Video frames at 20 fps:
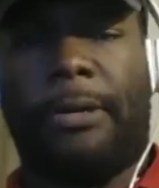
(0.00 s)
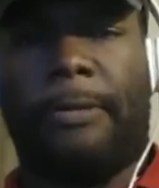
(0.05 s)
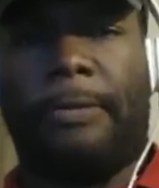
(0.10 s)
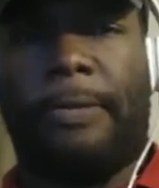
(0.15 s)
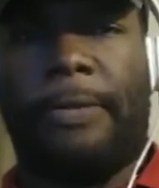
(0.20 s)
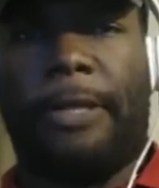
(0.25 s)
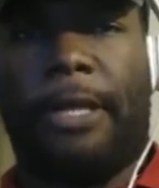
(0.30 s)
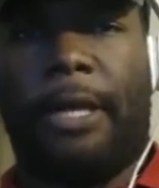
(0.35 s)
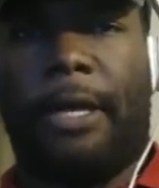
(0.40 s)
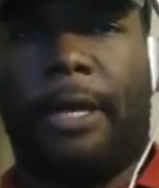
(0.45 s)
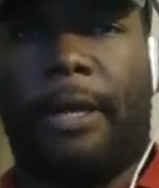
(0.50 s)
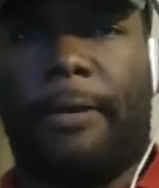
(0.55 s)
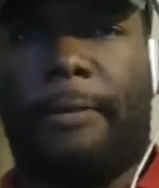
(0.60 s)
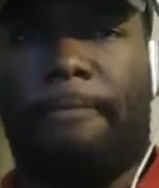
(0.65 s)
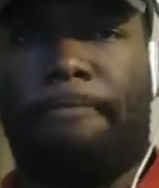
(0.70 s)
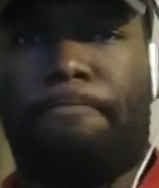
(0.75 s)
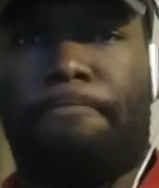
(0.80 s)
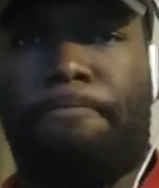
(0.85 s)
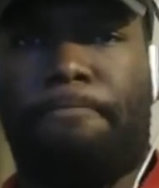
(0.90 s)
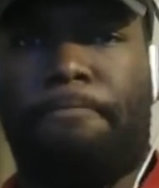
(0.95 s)

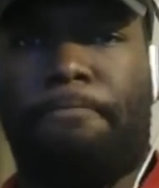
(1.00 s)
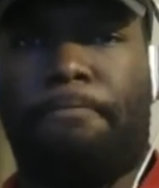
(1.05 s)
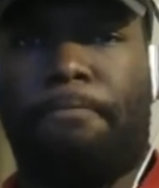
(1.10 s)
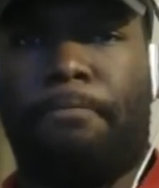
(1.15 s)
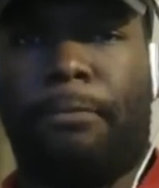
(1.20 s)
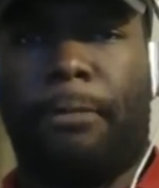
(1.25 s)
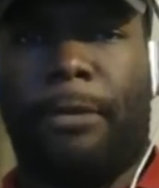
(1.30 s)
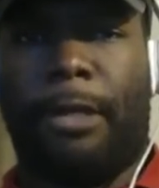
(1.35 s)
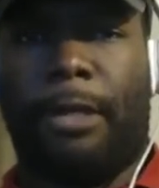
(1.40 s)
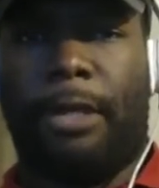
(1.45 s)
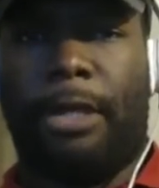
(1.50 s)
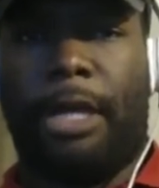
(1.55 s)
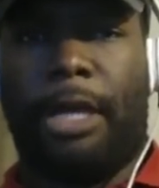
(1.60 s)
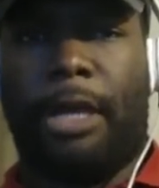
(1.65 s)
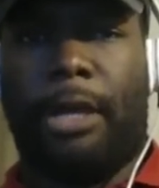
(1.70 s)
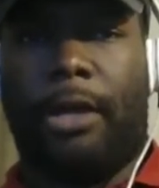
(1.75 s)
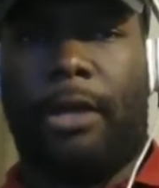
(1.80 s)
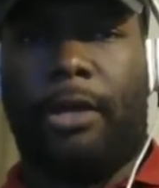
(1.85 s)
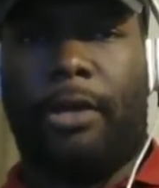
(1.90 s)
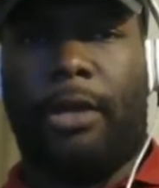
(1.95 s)

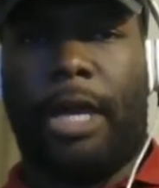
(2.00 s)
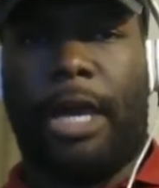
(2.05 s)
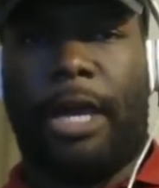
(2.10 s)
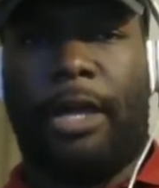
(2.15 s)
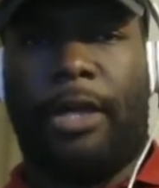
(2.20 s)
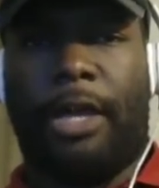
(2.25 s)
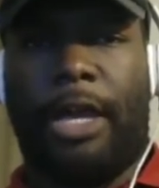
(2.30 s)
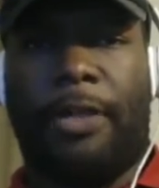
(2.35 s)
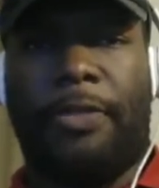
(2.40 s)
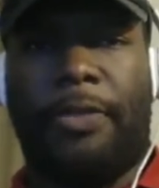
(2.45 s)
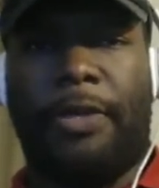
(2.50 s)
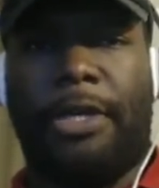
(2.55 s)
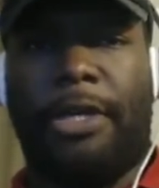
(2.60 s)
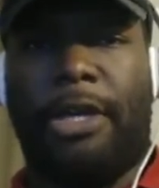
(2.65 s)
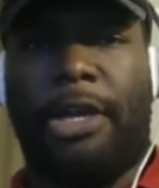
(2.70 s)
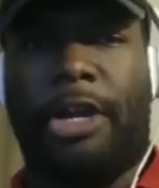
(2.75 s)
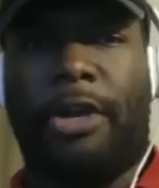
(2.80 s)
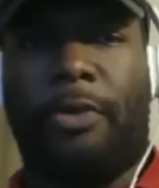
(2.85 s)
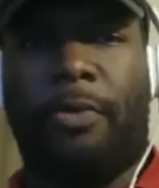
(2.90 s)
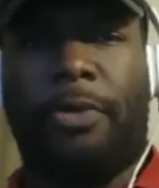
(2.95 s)
And I think
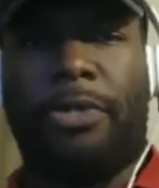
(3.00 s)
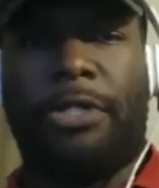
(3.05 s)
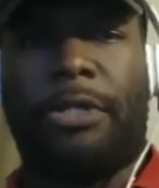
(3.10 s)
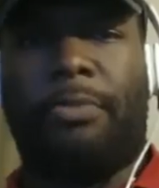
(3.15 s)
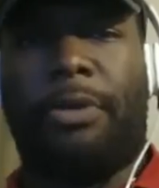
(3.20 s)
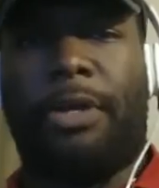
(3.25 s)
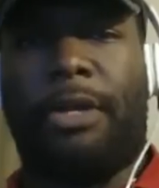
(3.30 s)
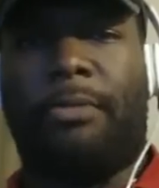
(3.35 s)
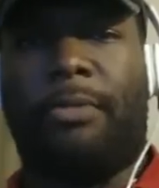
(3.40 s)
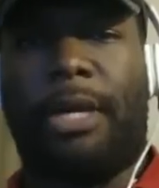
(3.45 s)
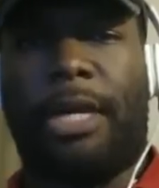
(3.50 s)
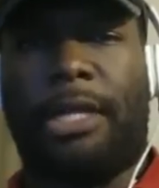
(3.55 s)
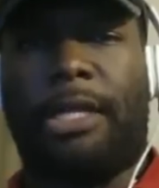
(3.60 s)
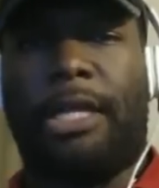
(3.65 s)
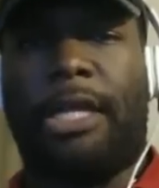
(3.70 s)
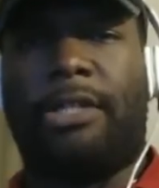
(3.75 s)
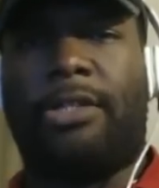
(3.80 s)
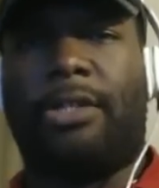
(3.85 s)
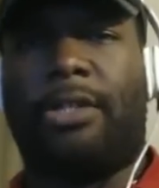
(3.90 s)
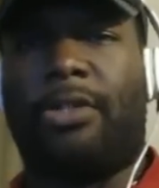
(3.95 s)
Gary wants to bring back
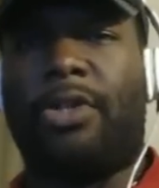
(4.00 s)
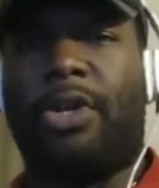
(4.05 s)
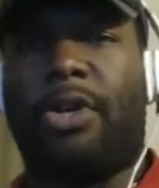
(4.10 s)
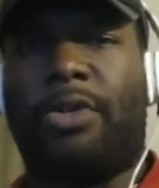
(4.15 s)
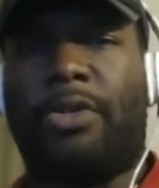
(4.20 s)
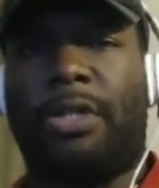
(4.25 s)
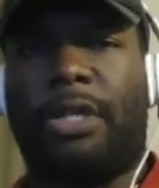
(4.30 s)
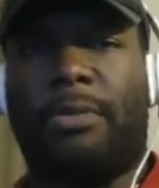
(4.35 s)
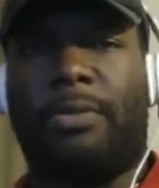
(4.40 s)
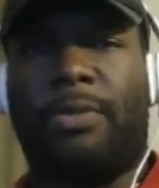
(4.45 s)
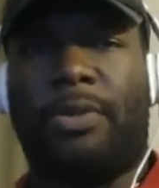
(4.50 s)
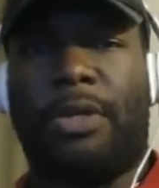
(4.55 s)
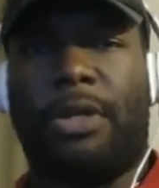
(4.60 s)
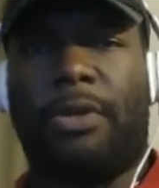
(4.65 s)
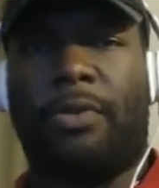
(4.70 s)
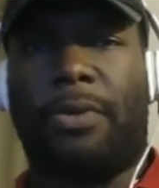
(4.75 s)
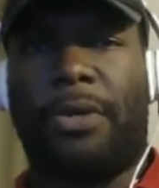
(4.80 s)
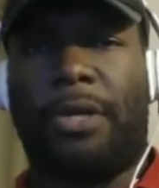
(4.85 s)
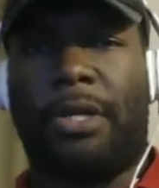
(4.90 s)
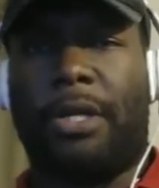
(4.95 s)
Knights of the Turntable, the
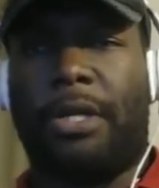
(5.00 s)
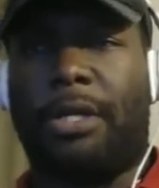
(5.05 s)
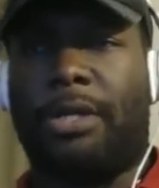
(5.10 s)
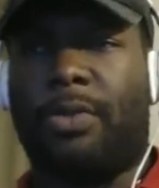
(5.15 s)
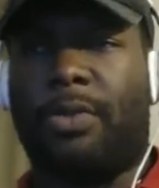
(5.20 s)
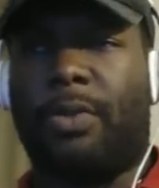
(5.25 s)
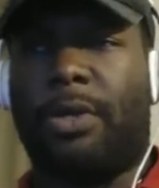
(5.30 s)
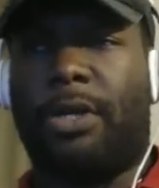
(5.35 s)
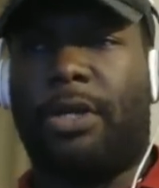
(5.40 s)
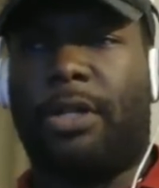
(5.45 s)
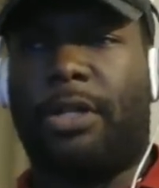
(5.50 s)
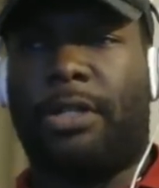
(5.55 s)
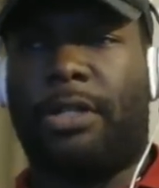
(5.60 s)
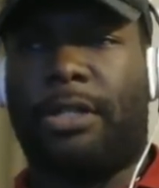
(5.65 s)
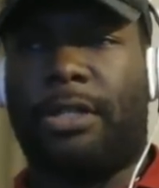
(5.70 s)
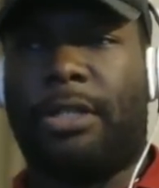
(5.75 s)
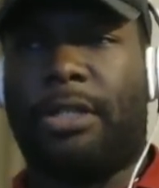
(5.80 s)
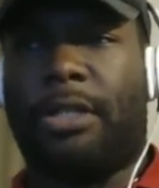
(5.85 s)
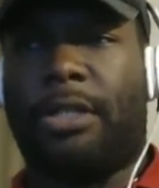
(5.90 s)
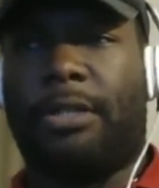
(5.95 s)
arena as well, and
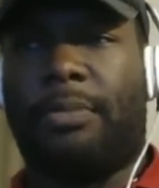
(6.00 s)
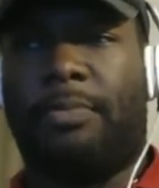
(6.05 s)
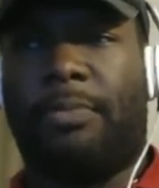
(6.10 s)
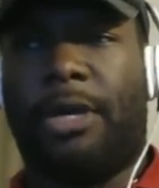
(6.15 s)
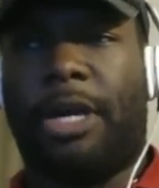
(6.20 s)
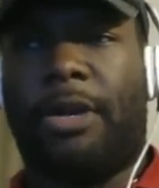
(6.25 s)
discuss battle